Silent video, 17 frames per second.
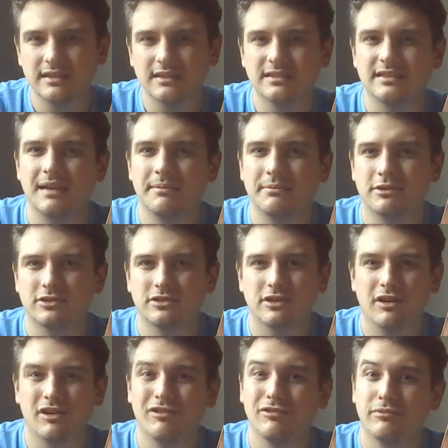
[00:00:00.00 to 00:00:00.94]
in December,
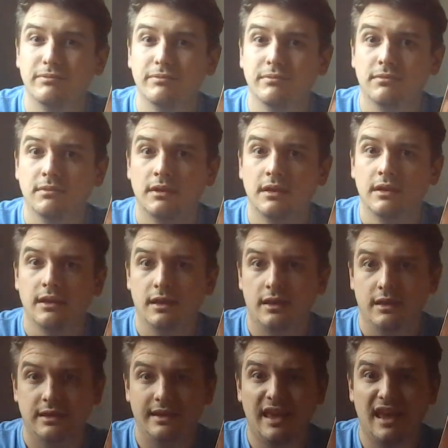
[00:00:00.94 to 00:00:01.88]
so
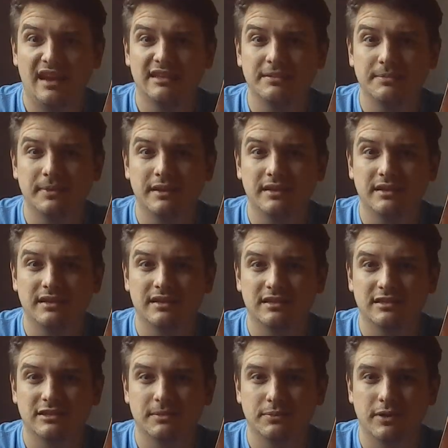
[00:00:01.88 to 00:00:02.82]
yeah, that's a bit
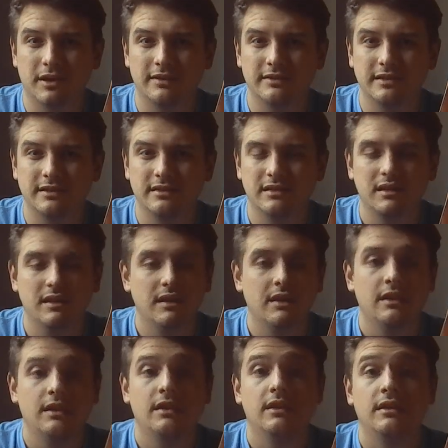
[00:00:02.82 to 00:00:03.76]
surprising.
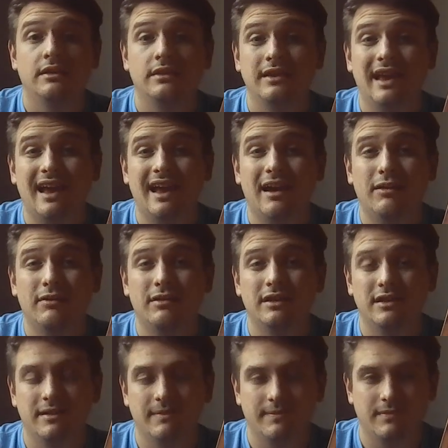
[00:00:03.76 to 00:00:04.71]
Now,
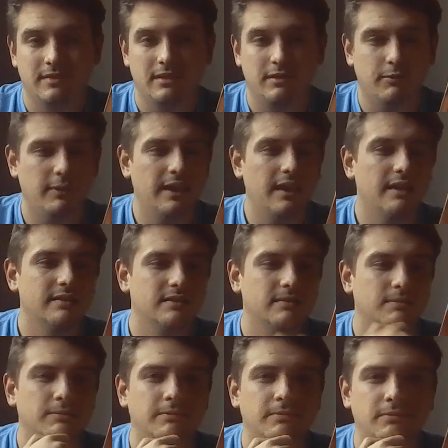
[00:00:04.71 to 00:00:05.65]

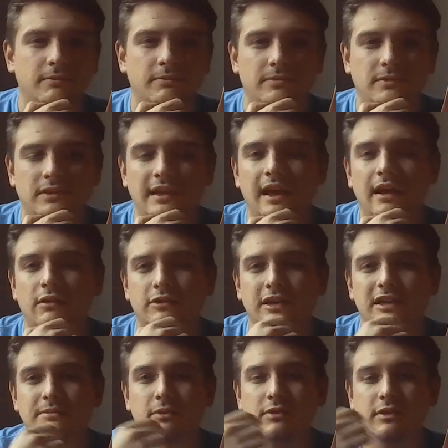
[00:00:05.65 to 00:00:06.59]

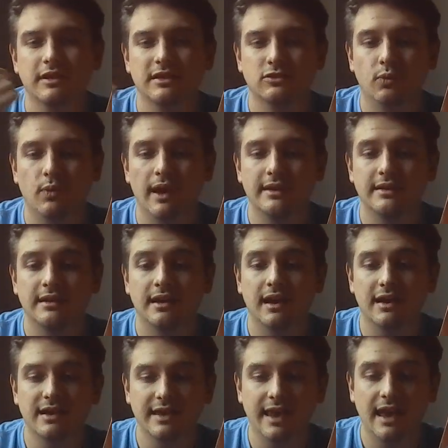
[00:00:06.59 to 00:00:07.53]
Gizmo gets wet
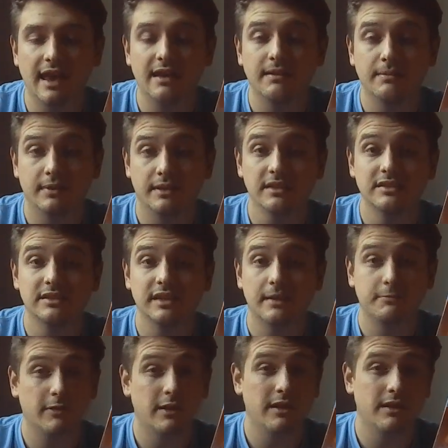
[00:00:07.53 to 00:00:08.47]
again, but this
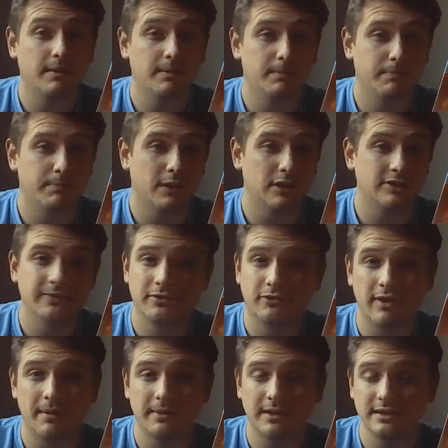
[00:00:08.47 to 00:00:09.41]
time rather than a bunch of
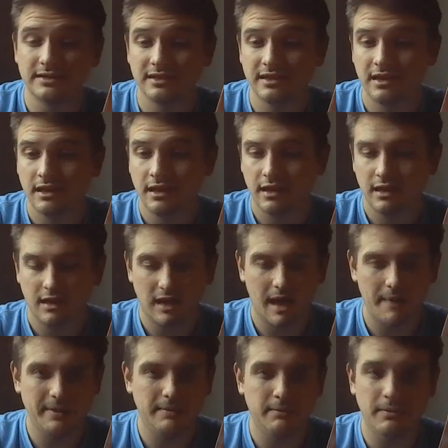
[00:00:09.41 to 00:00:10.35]
gremlins.
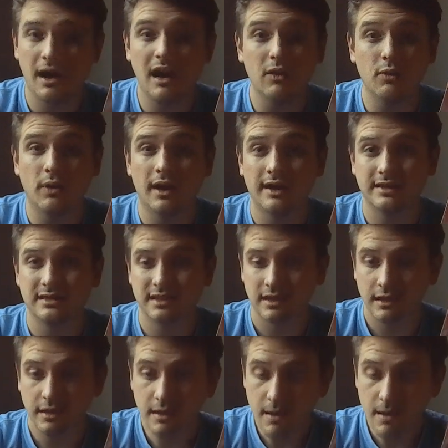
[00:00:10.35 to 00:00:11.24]
Mogwais.